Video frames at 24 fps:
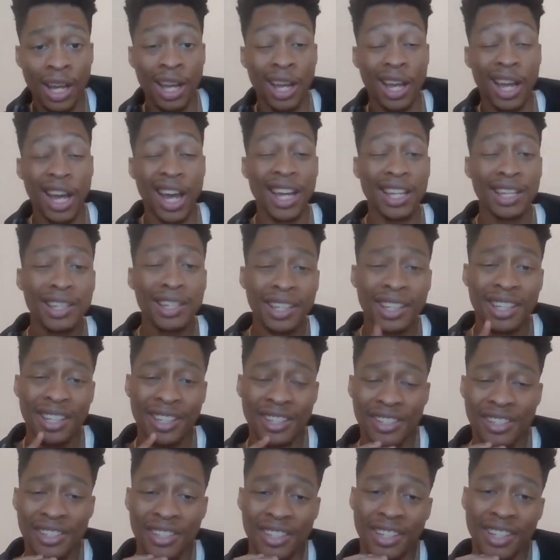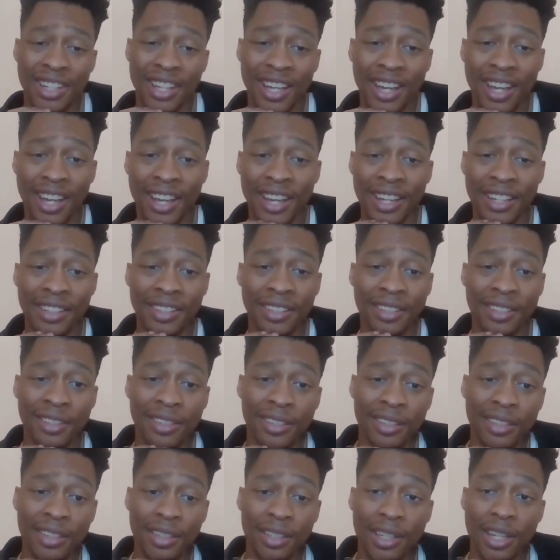I look at Gen
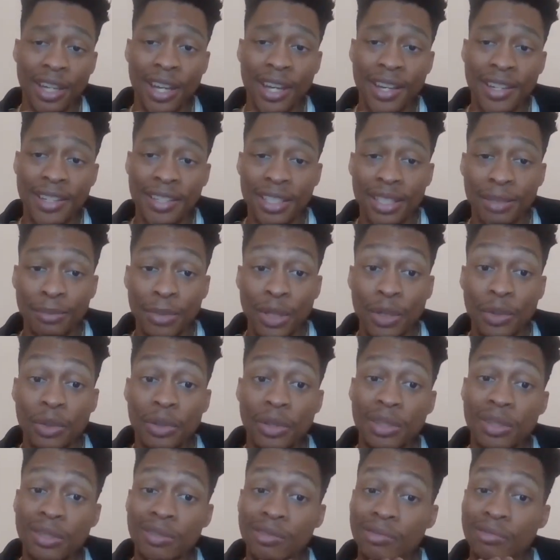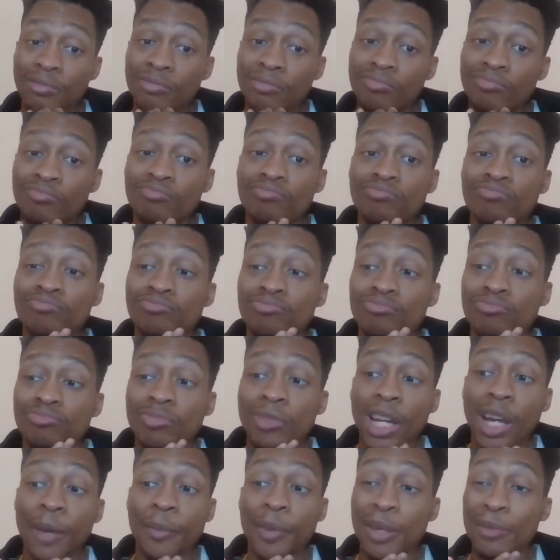X as the most.
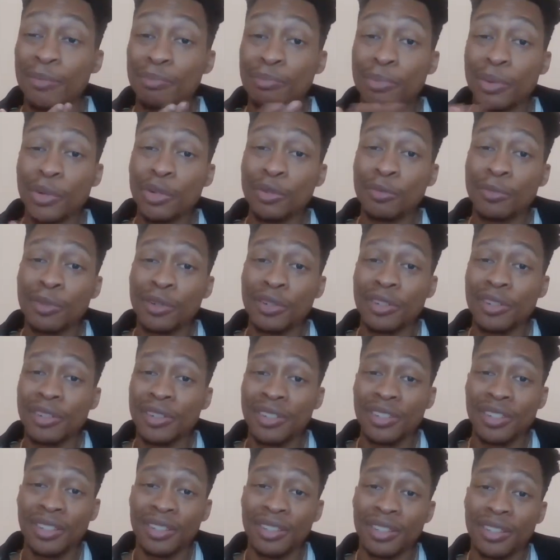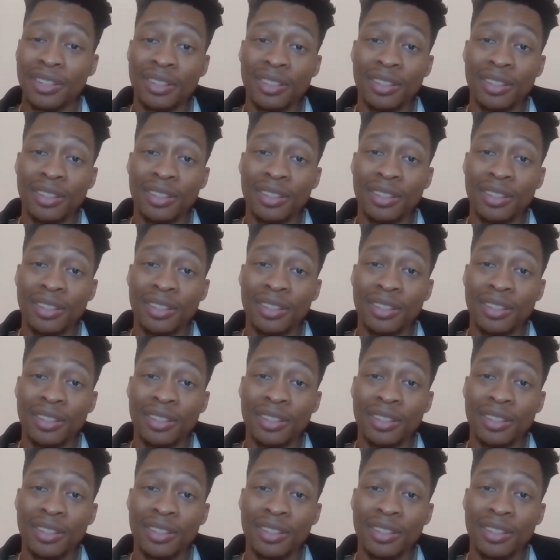I mean, boomers and